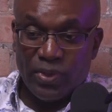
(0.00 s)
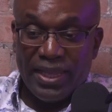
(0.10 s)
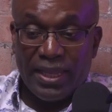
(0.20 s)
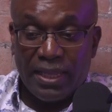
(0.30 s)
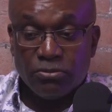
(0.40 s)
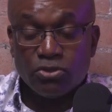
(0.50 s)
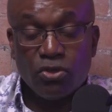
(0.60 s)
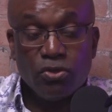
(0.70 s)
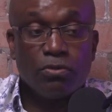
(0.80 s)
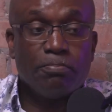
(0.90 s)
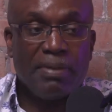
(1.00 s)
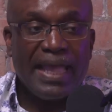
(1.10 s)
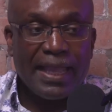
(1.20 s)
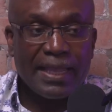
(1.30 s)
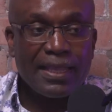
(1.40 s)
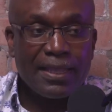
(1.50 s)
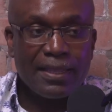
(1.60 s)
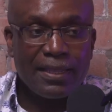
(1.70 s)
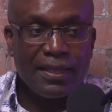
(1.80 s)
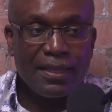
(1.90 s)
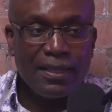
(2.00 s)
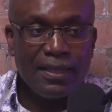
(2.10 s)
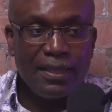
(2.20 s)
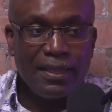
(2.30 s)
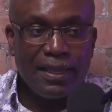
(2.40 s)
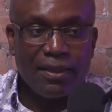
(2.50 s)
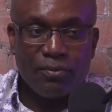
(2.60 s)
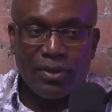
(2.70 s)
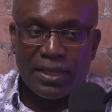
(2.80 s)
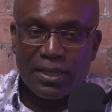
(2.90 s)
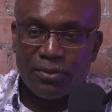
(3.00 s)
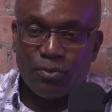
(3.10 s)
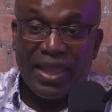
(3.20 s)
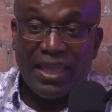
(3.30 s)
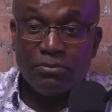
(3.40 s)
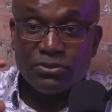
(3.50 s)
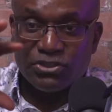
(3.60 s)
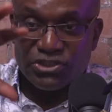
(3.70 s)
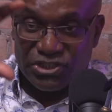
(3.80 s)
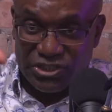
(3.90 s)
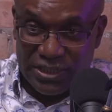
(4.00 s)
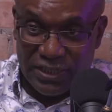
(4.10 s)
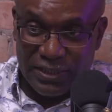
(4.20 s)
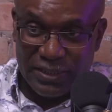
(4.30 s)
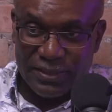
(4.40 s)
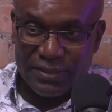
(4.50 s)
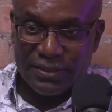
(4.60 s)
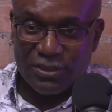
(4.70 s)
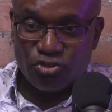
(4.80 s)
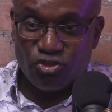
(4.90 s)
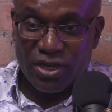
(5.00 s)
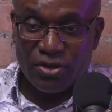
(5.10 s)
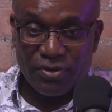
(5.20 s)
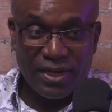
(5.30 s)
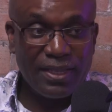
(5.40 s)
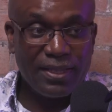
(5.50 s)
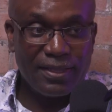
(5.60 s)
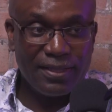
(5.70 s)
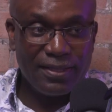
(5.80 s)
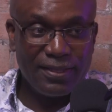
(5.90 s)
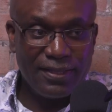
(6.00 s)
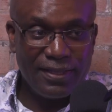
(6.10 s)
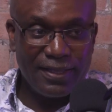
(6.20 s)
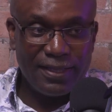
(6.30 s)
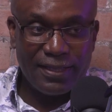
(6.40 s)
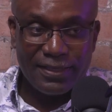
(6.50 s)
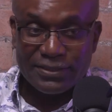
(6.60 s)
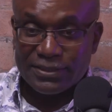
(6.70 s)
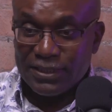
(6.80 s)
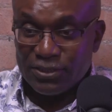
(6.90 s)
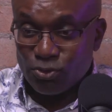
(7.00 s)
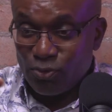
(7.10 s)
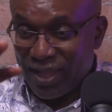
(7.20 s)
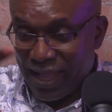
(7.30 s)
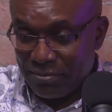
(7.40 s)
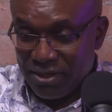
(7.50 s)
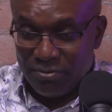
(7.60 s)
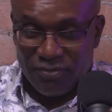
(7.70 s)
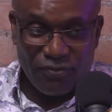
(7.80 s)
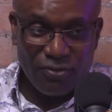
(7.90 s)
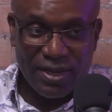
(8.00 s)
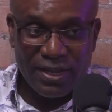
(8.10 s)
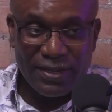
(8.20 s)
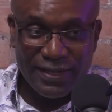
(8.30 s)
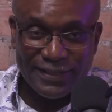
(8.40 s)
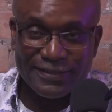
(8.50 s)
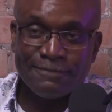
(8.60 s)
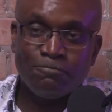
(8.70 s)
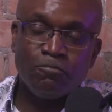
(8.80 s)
we're able to look back and we're able to see the trickery, see it all happening before our eyes.